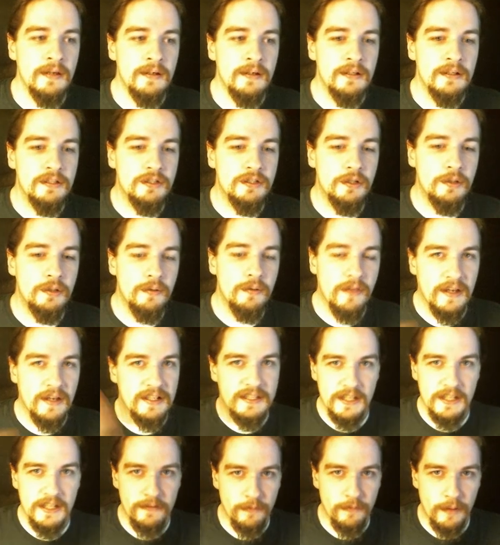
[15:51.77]
So thanks
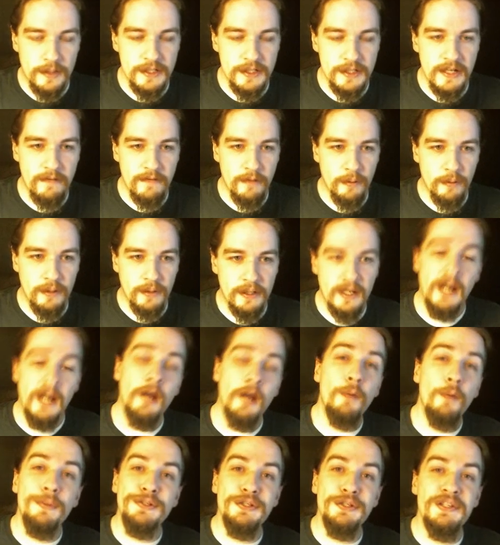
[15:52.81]
again for watching, everyone. I
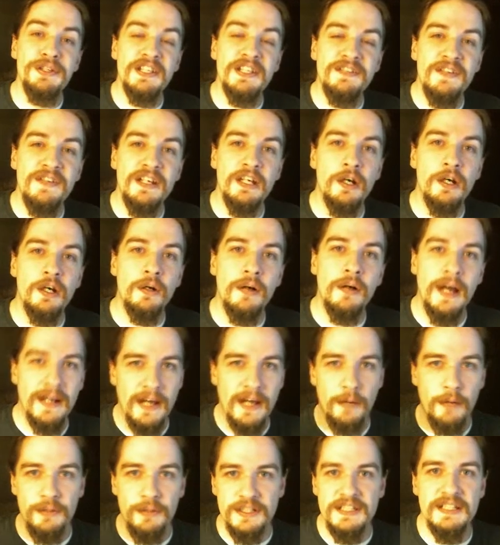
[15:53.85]
hope you enjoyed this video, and
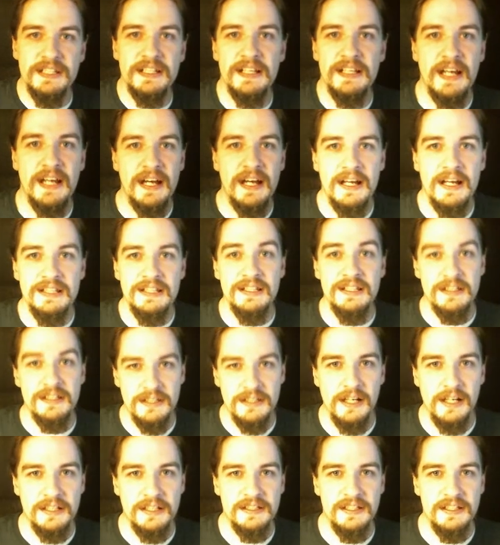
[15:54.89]
I will see you guys
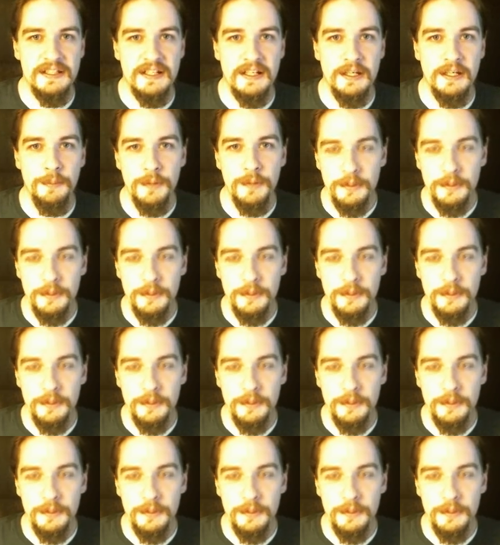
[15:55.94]
next time.